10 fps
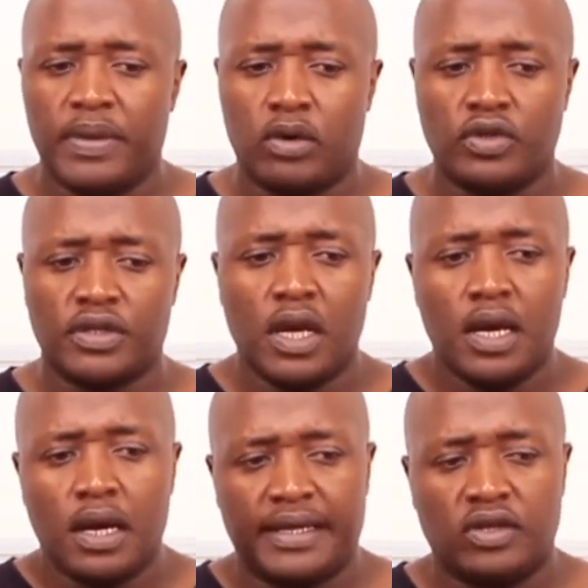Because
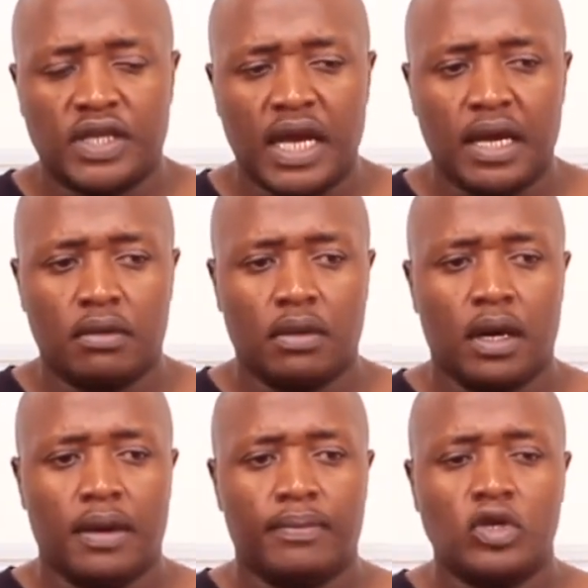like you say,
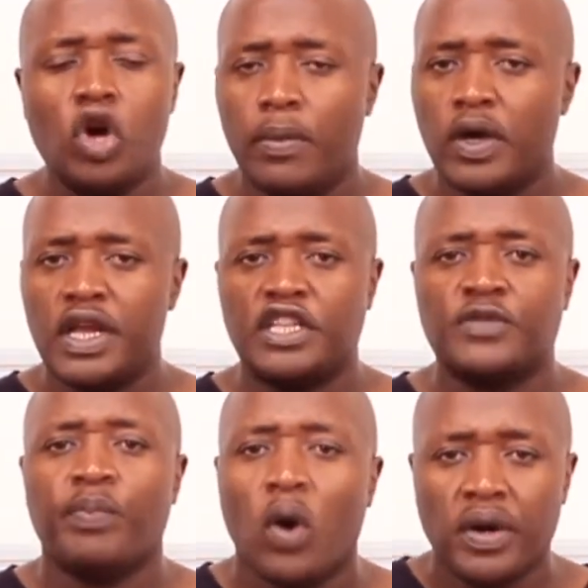nobody is
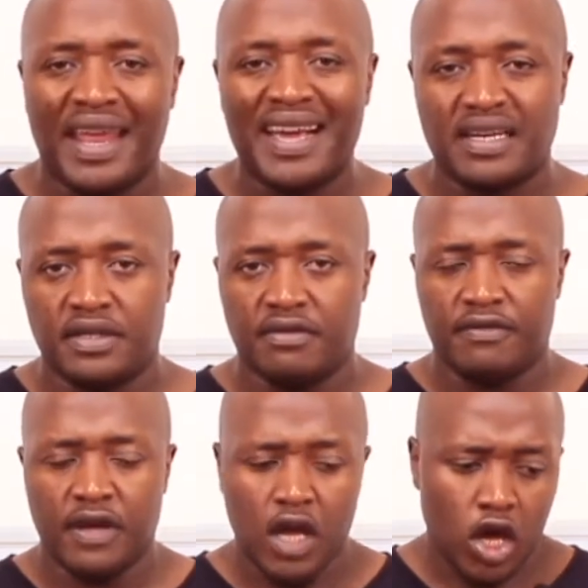born negative.
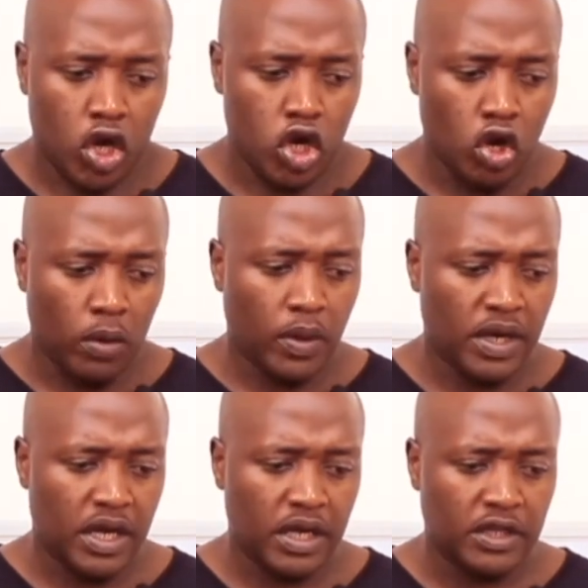
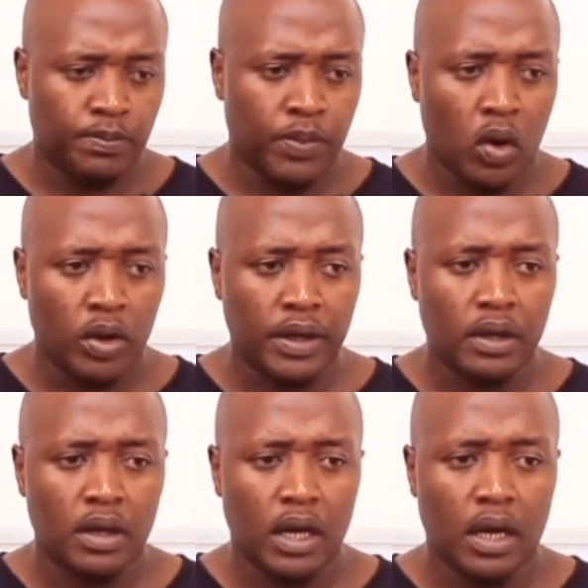Nobody is
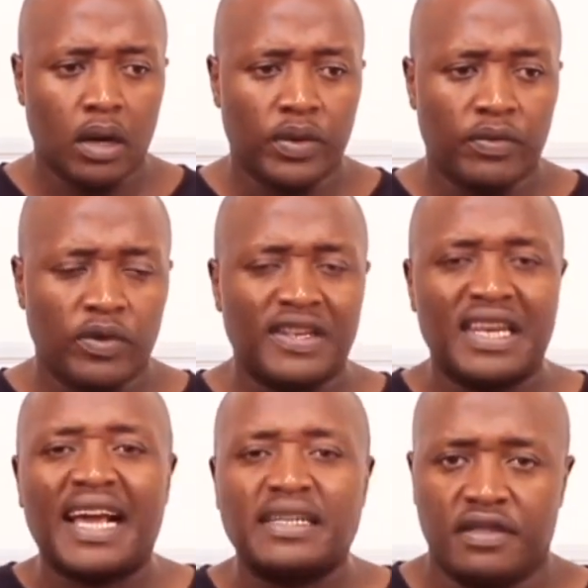born with
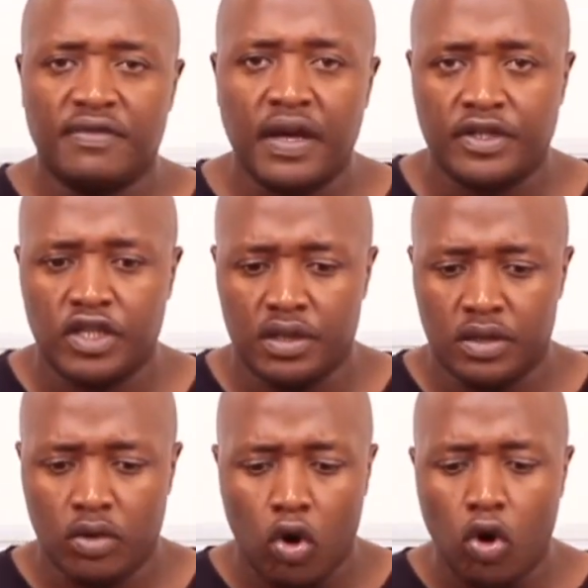negative energy. You
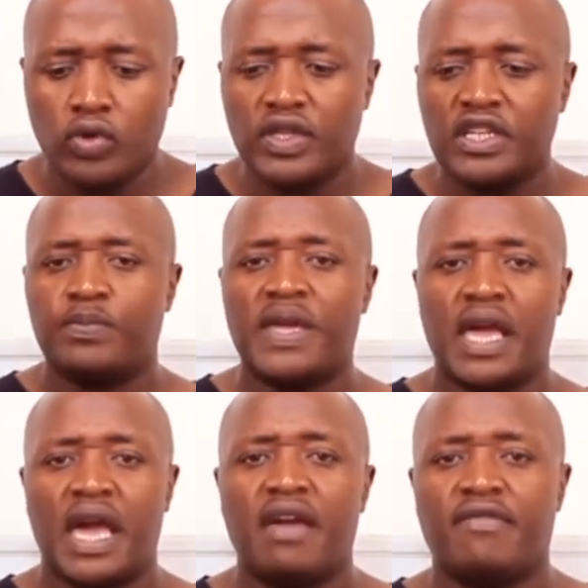know, all these
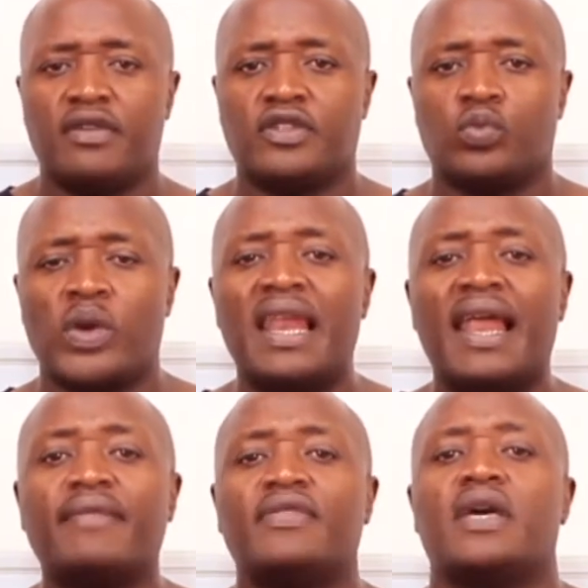behaviors, we
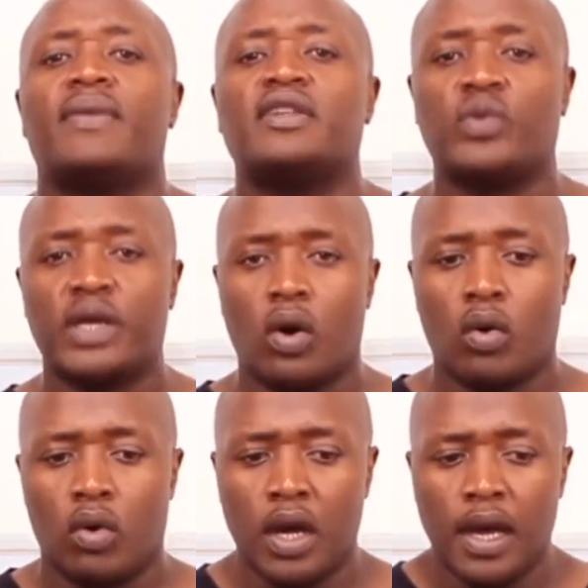learn them as we
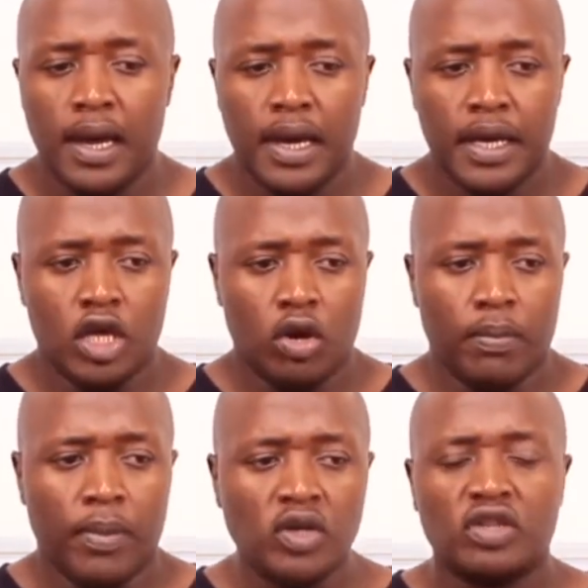go. You know,
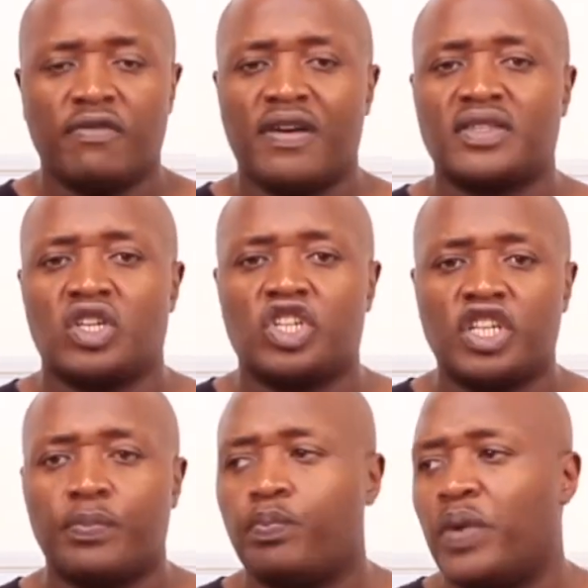most of us are
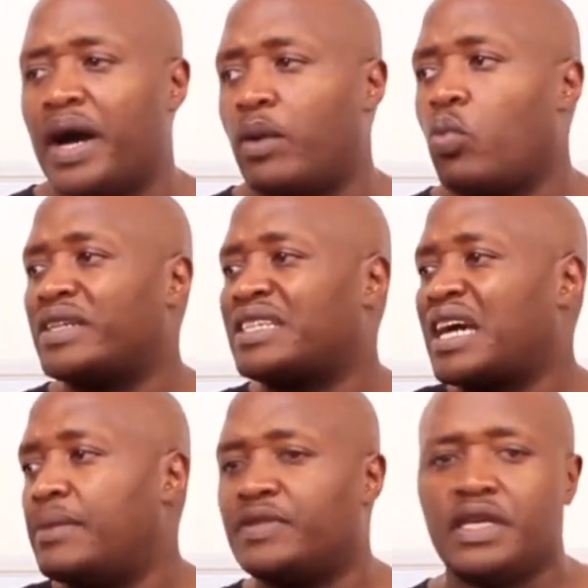shaped by what
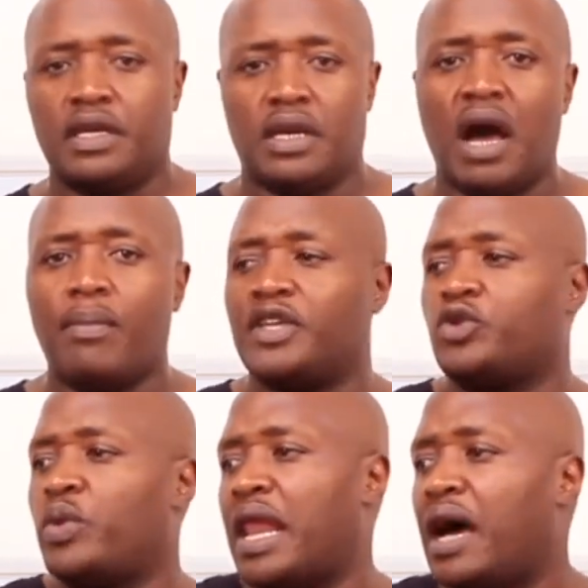comes in, how much
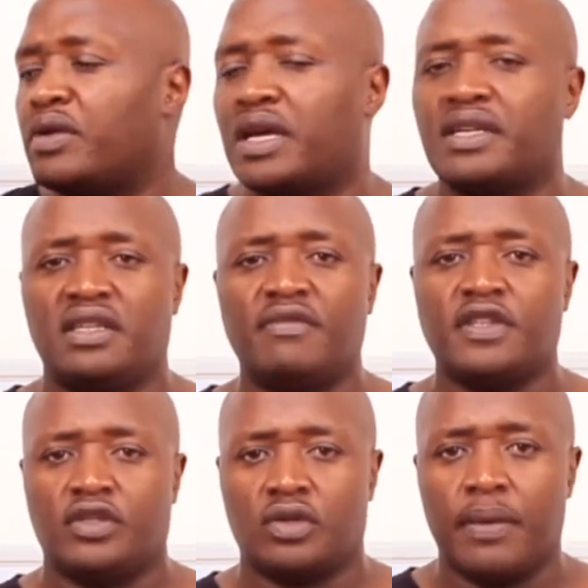we allow
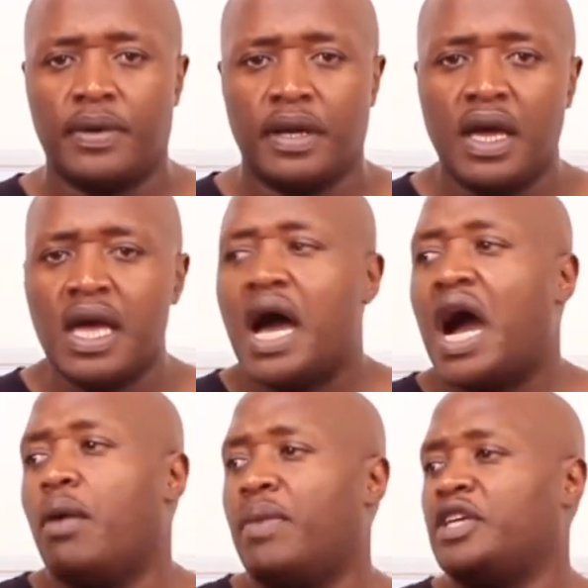negativity to come in,
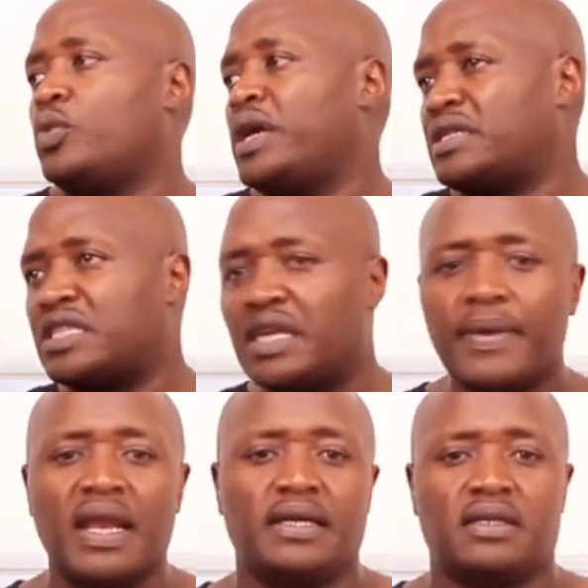how much we
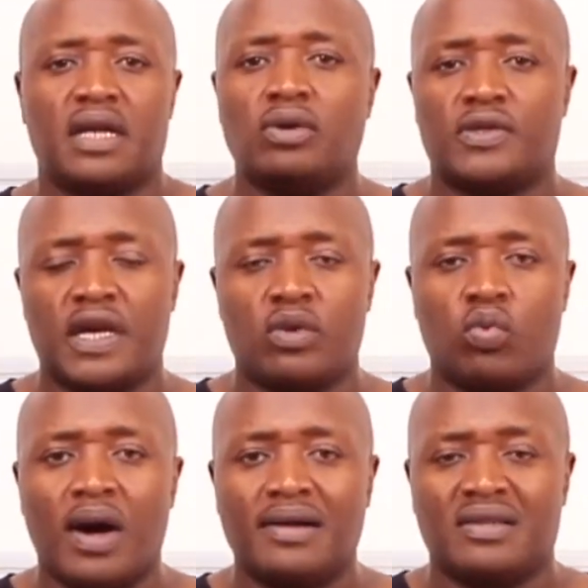assimilate outside
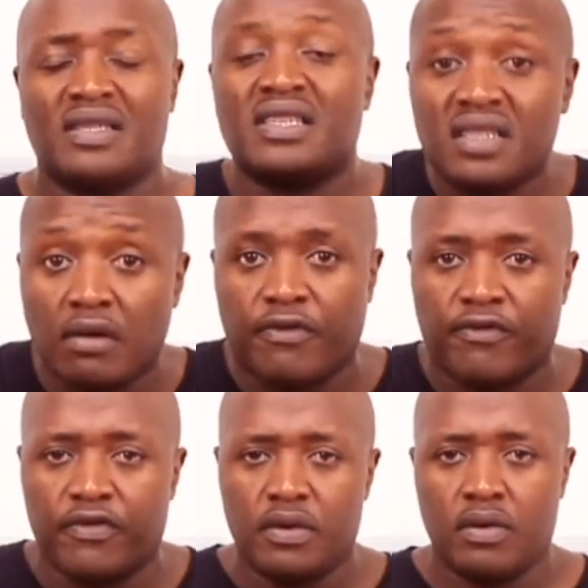world stuff,
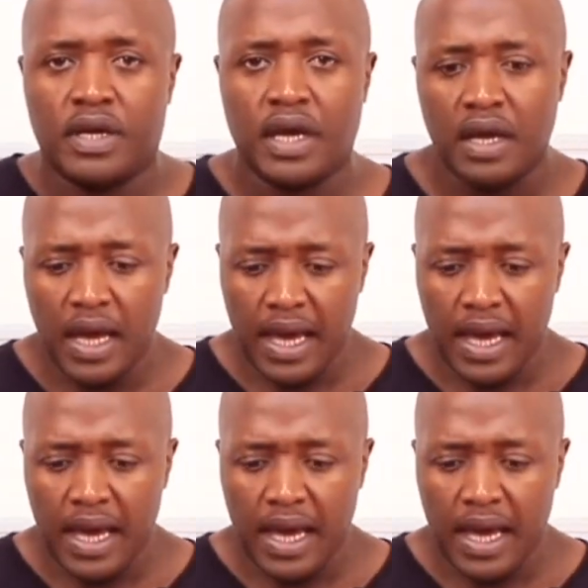okay?